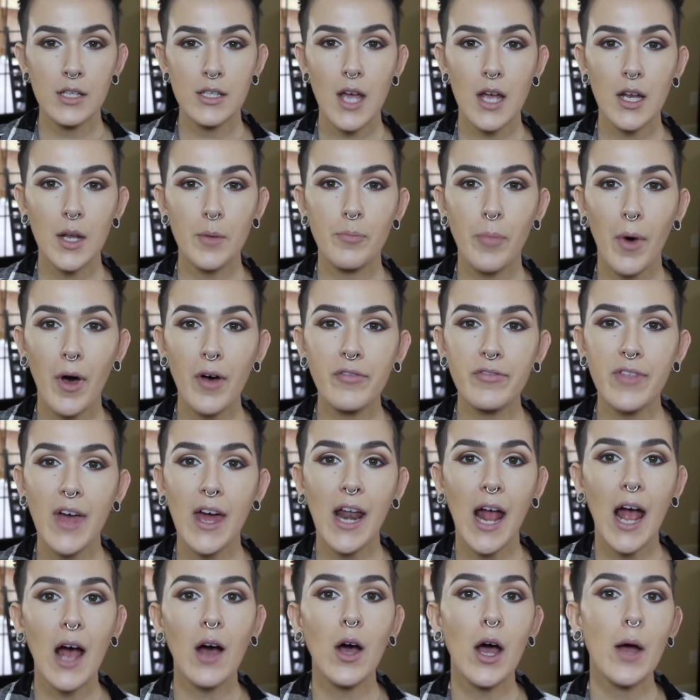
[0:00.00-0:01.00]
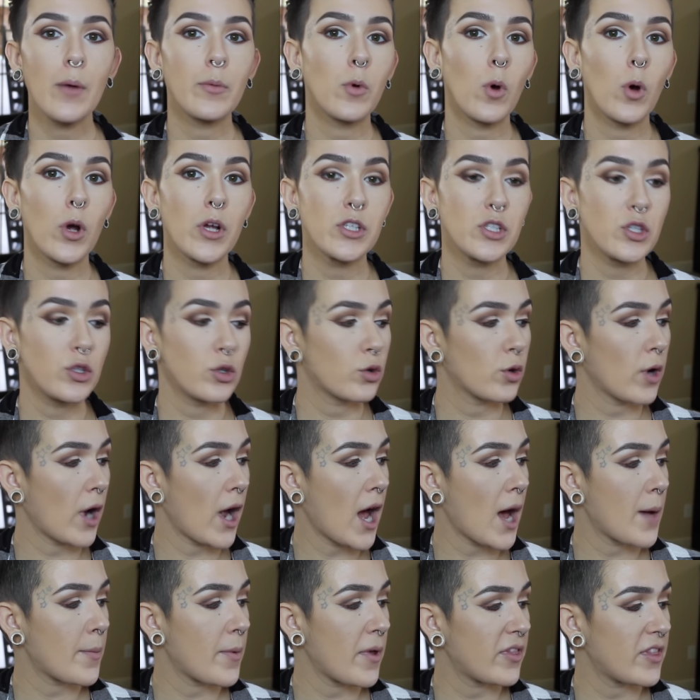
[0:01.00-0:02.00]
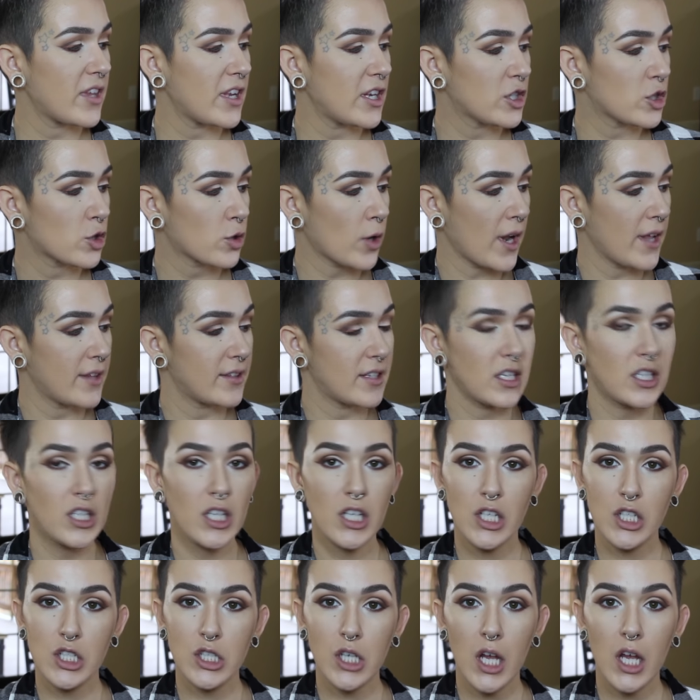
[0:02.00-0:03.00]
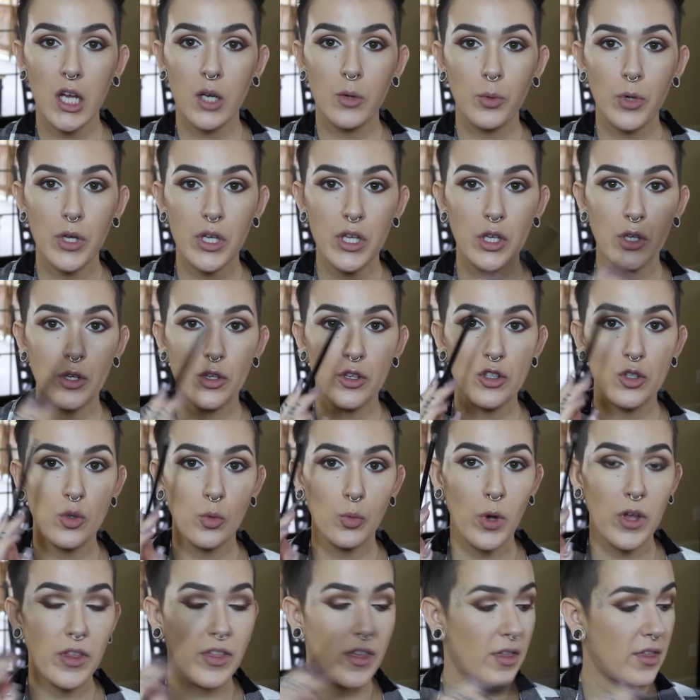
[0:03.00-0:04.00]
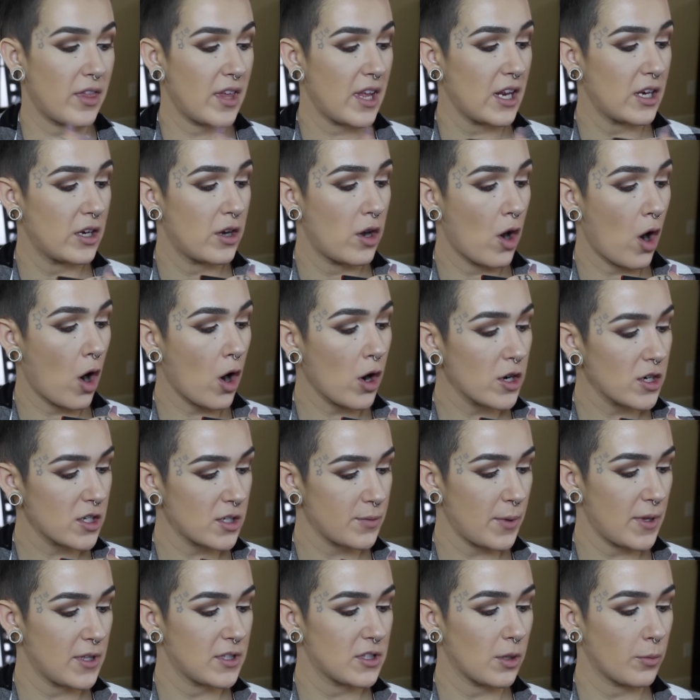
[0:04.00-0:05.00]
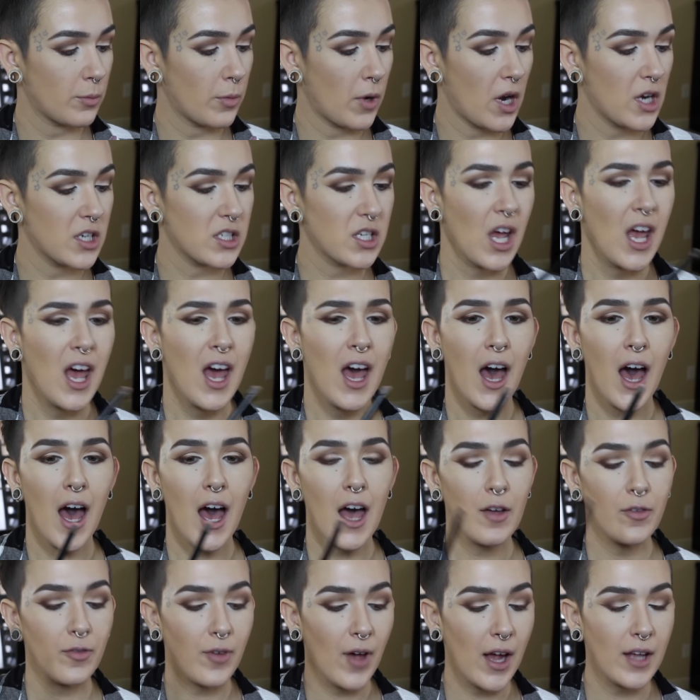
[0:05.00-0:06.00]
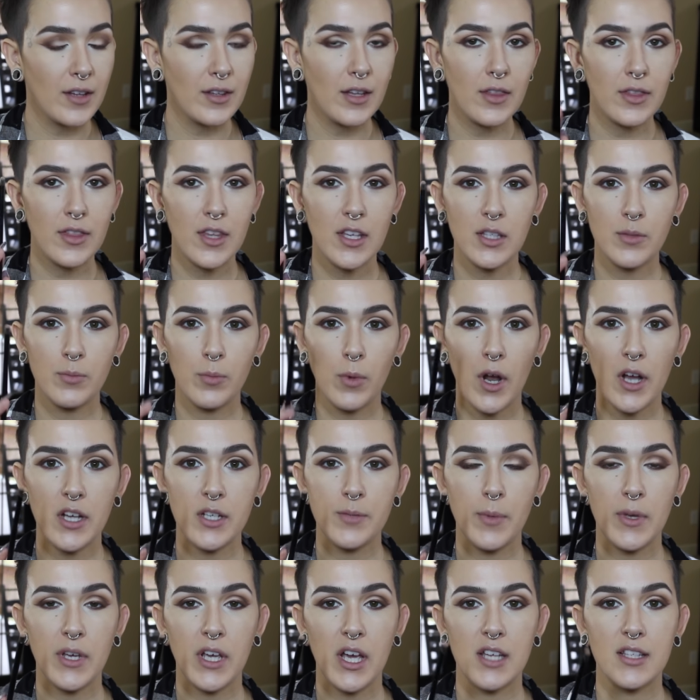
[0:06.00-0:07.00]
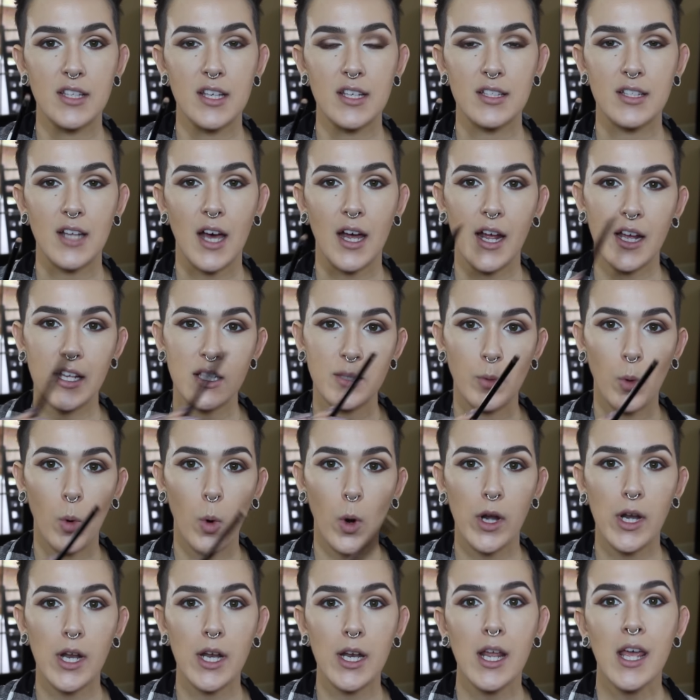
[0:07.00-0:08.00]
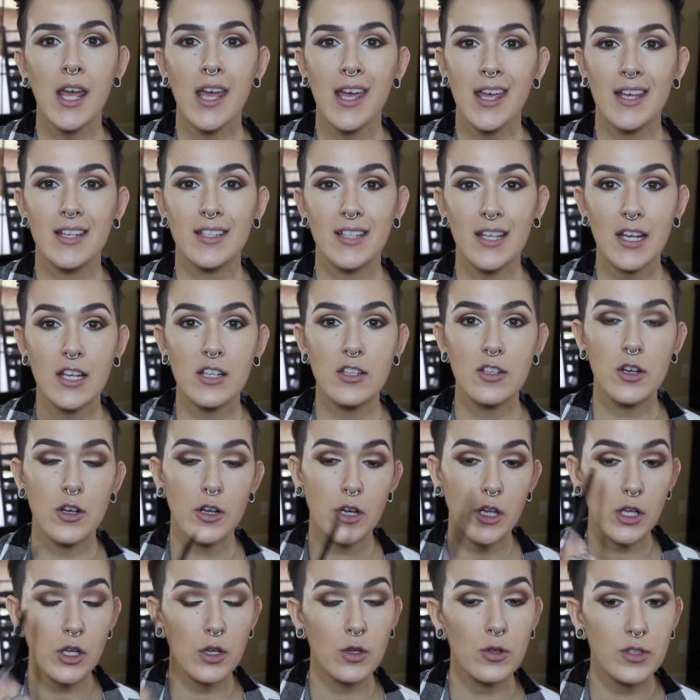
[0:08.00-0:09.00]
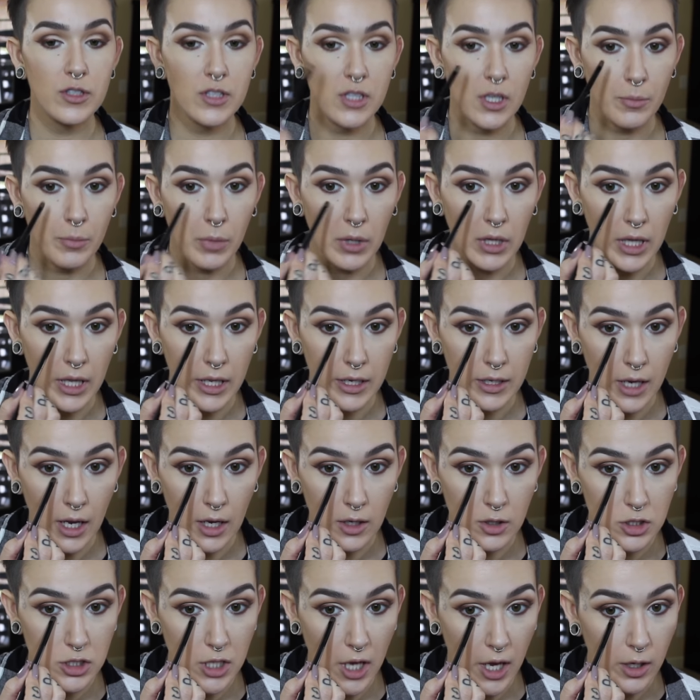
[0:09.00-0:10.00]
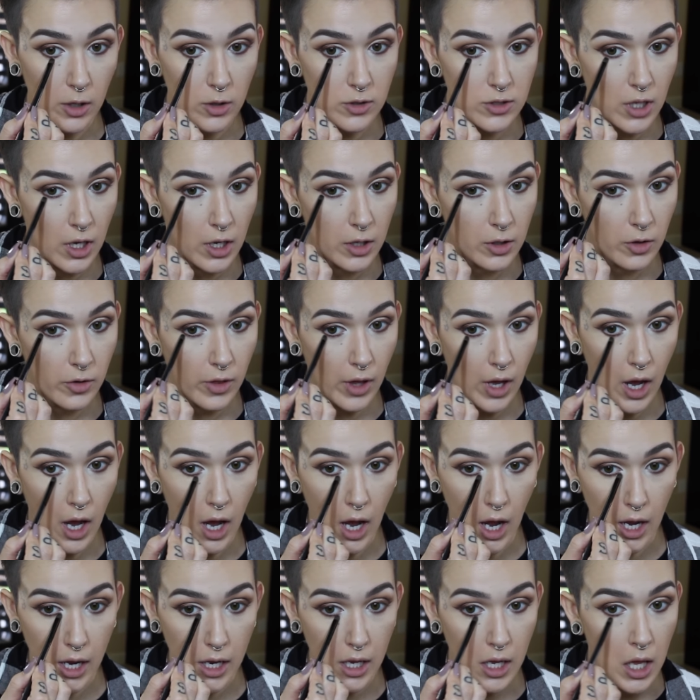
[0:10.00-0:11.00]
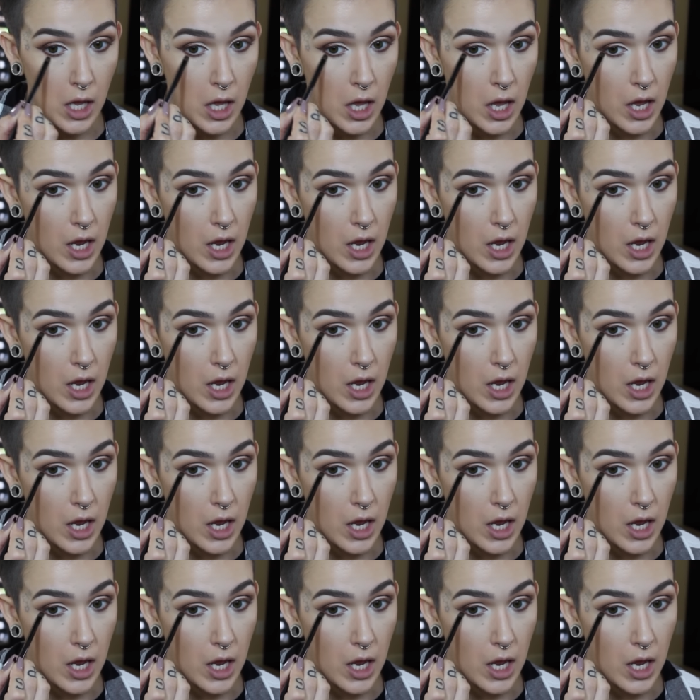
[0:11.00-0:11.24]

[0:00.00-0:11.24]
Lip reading: Now to buff that out, I'm going to grab the transition shade we used with the NARS pencil brush. I find that this brush, because it's not as pointed, is easier to use to blend out shadows under the eye.